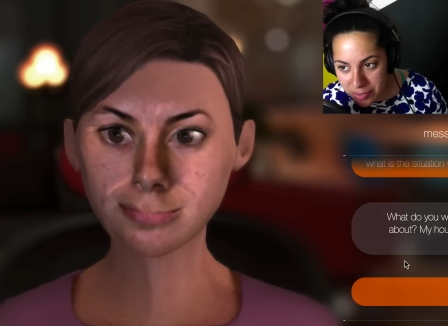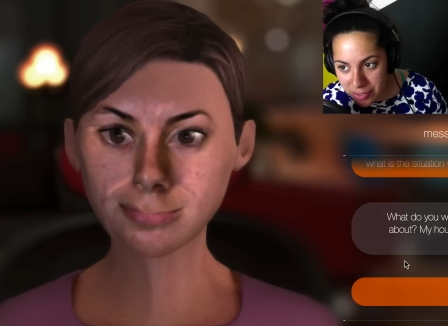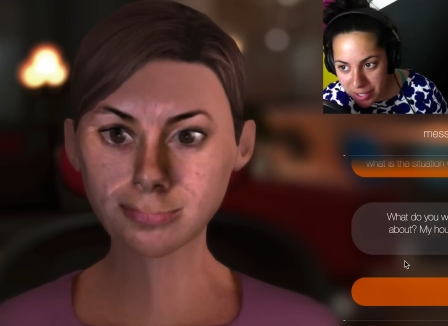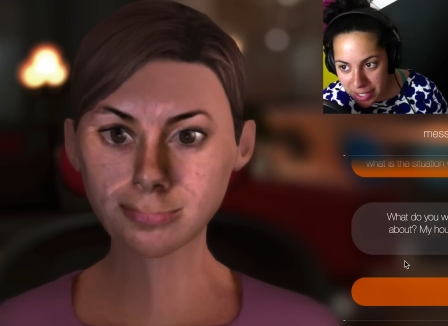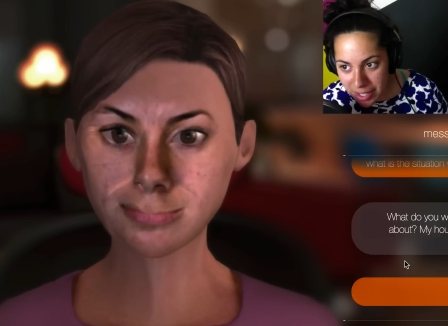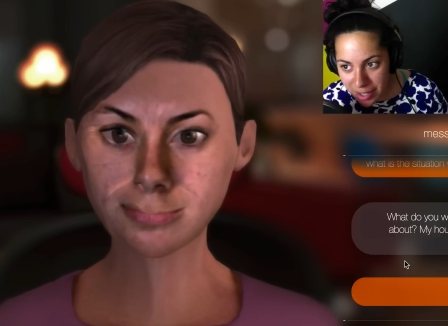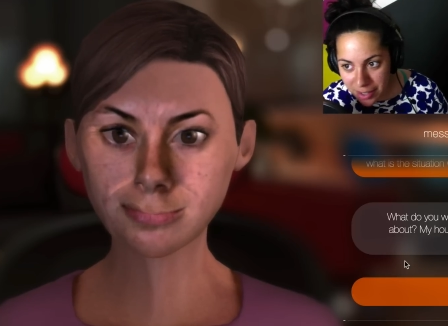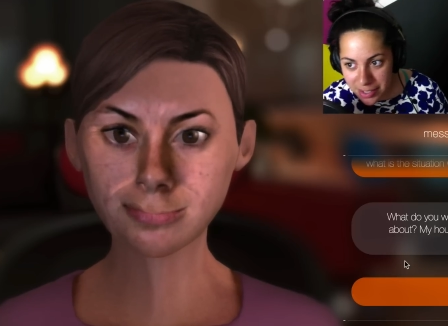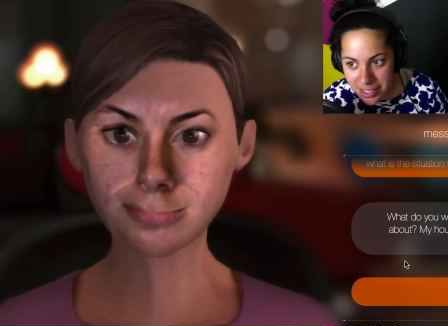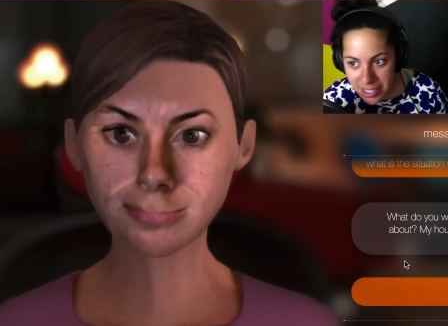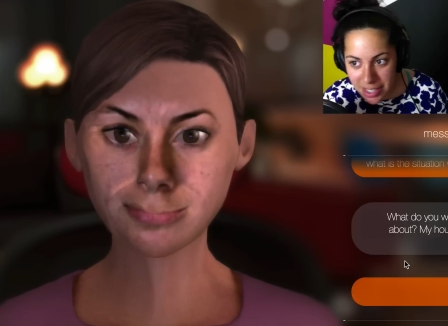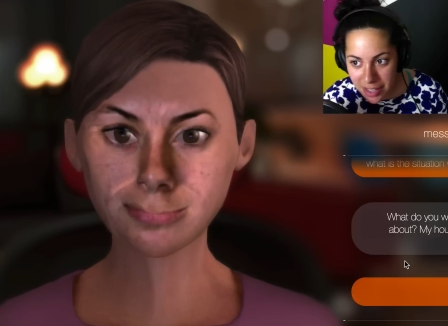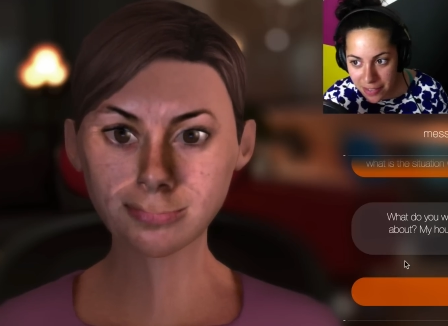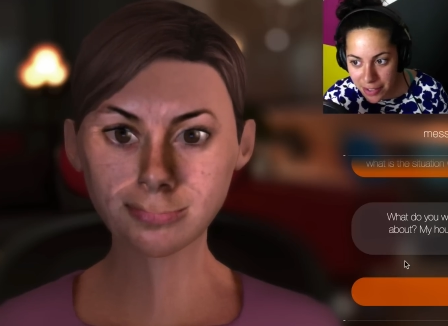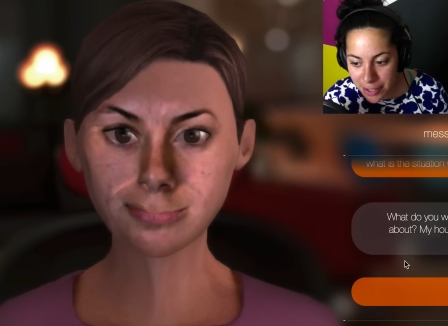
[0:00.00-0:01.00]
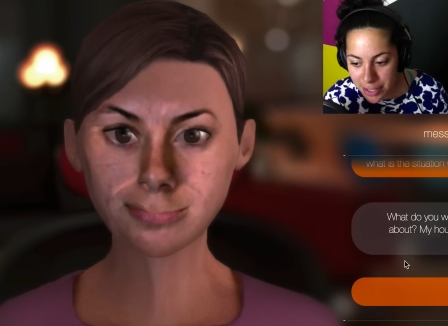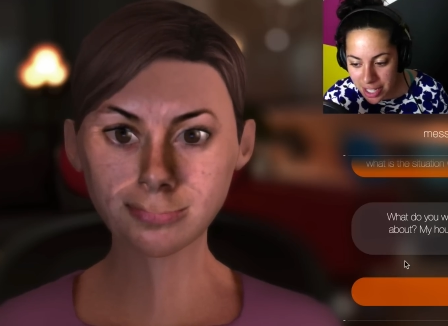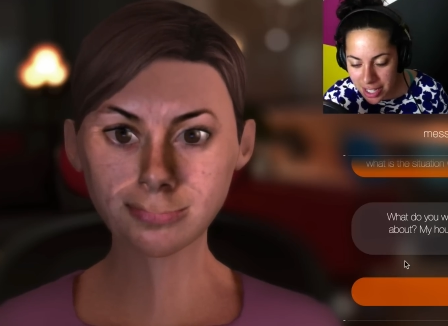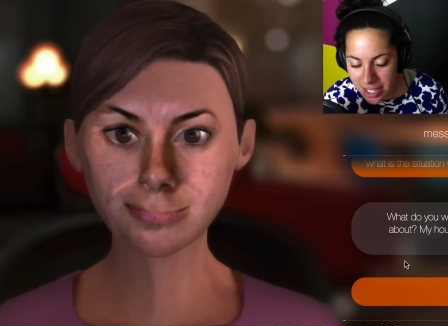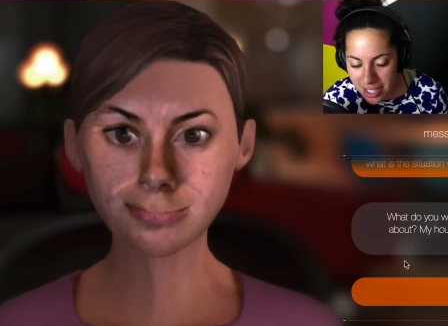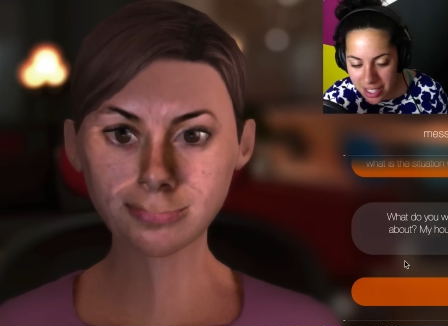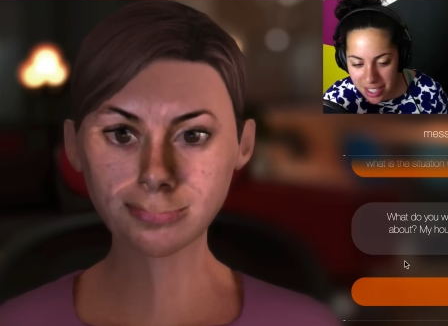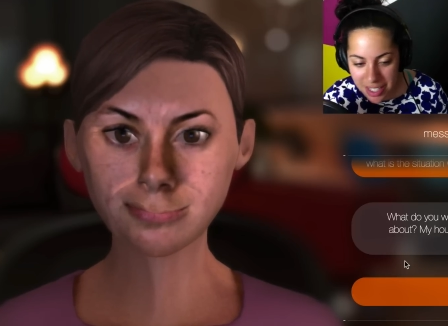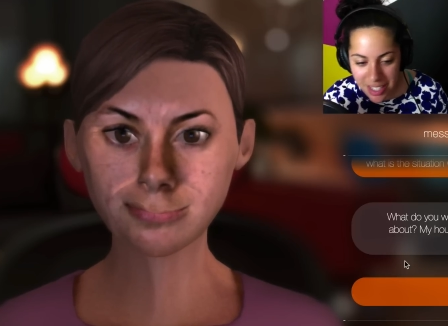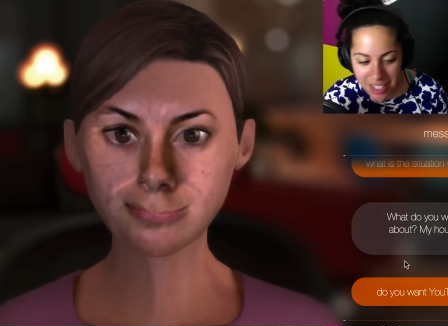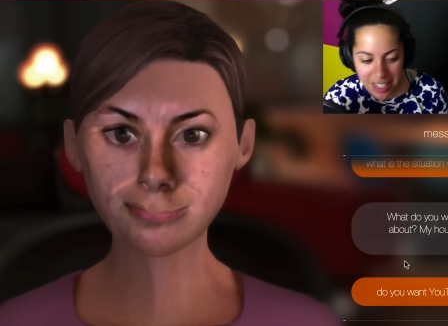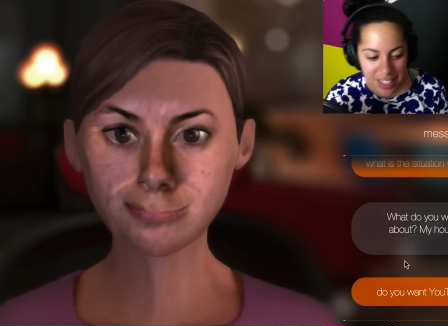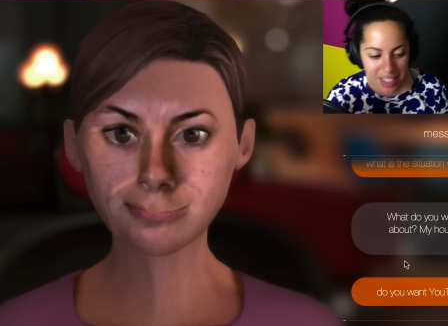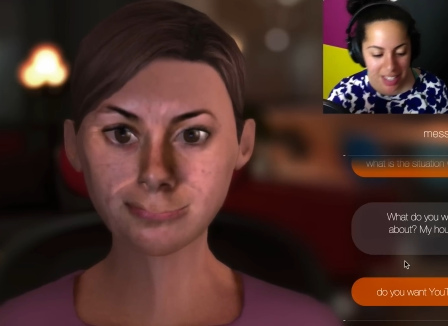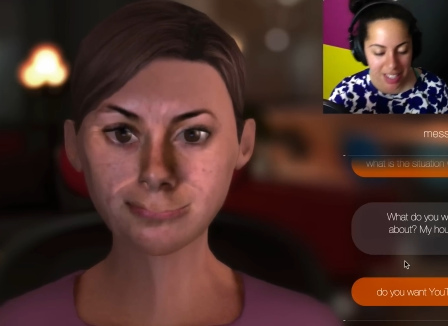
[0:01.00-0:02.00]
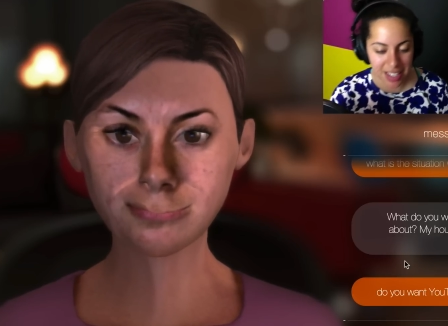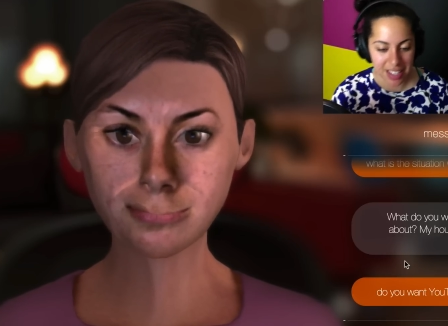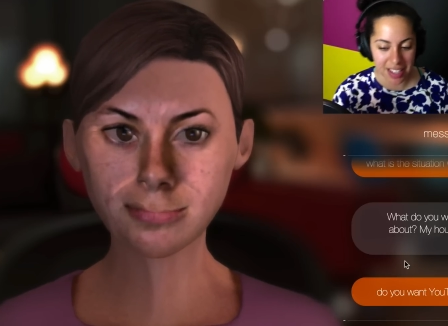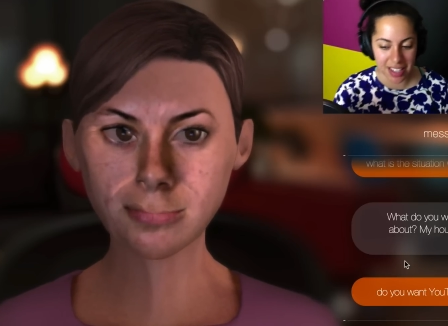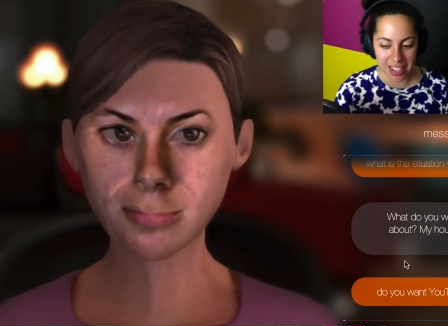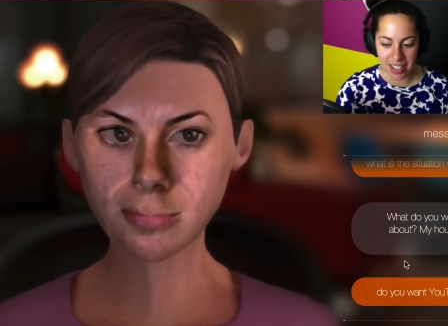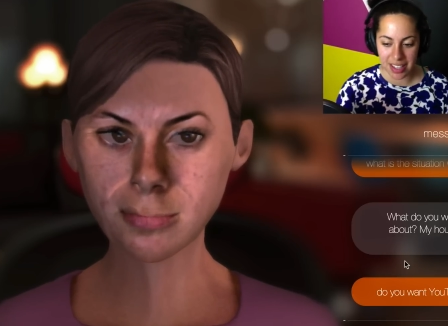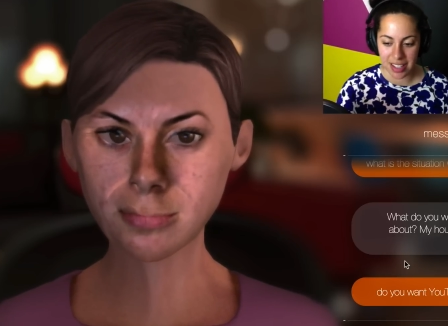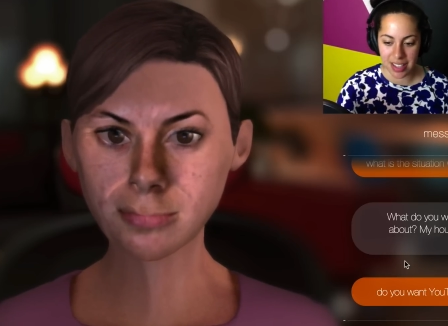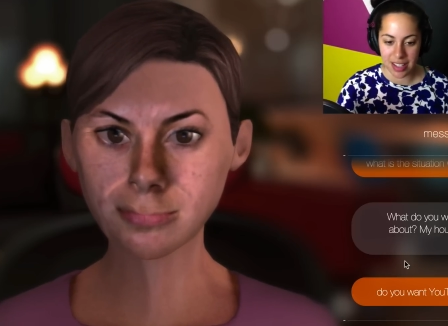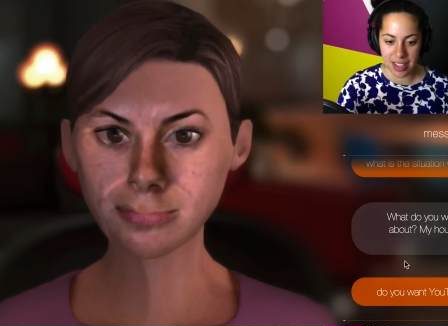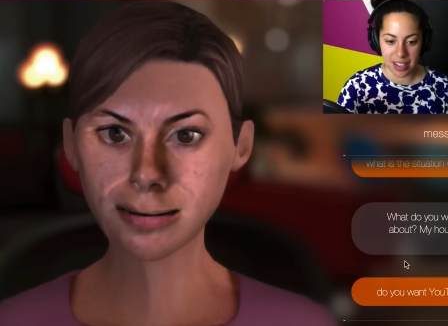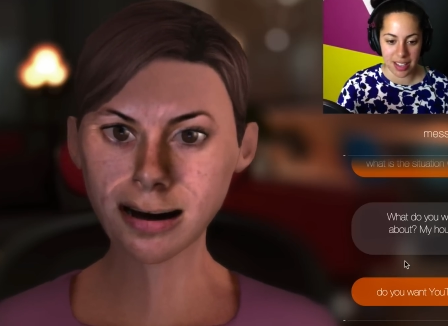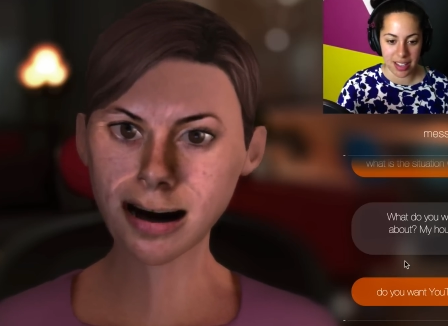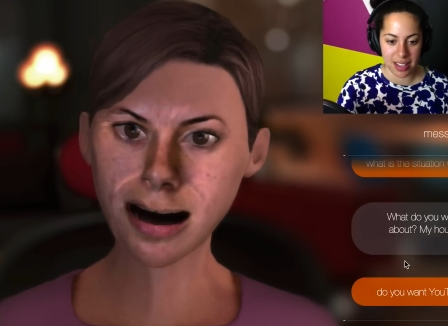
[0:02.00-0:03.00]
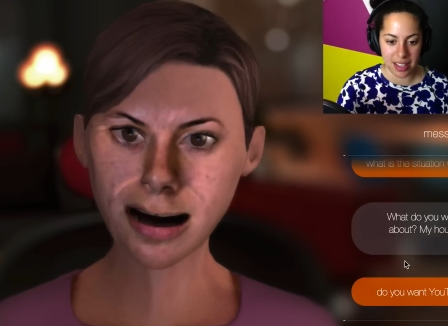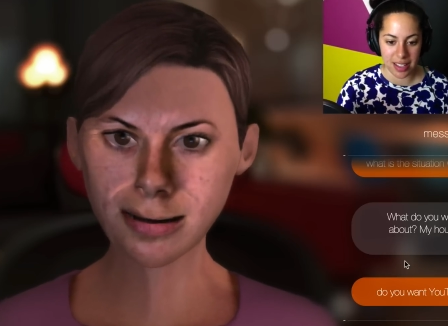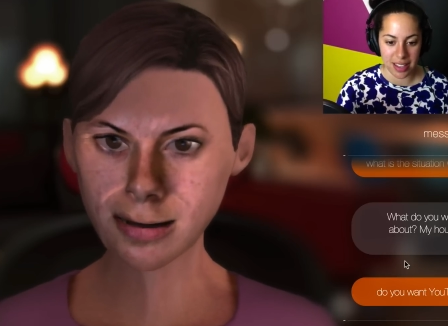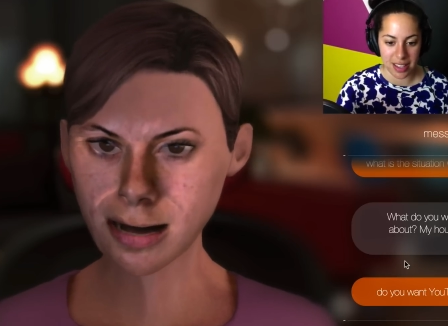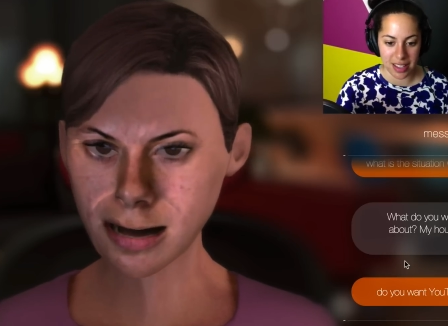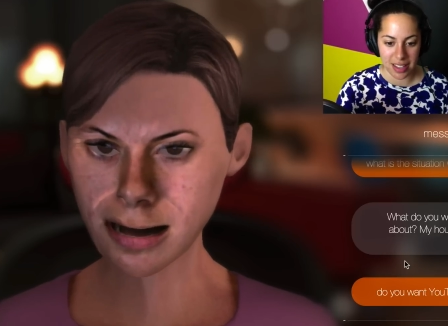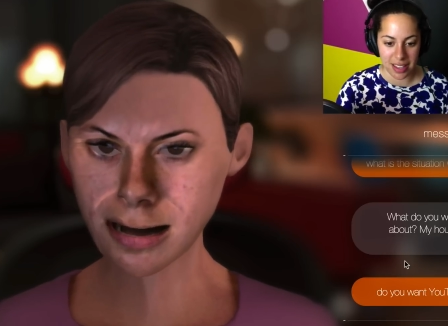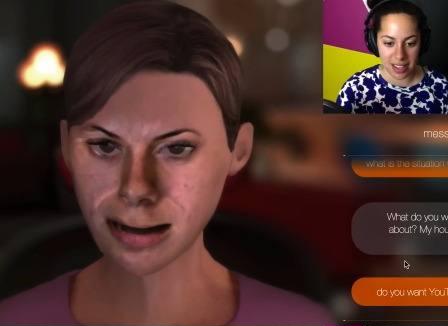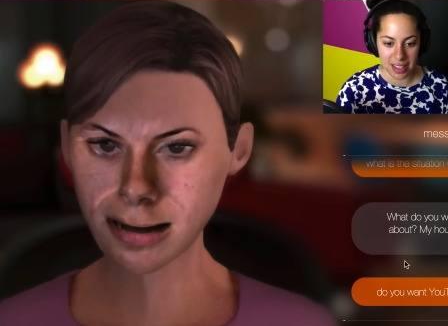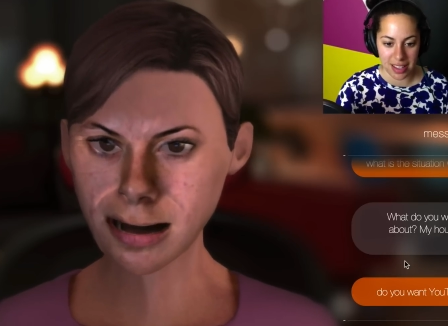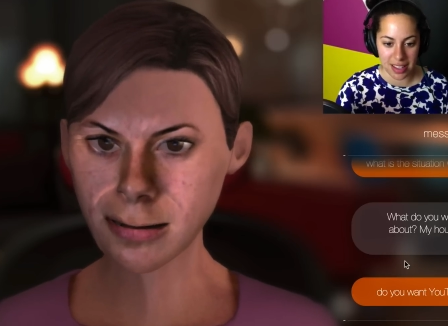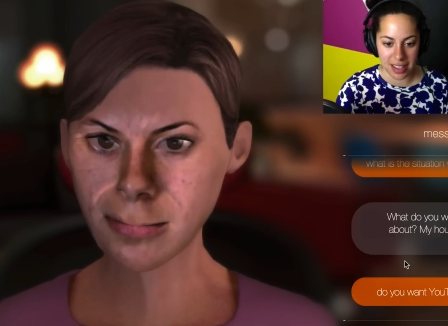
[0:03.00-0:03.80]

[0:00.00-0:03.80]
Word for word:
Speaker 1: videos in the future? Oh, I haven't heard that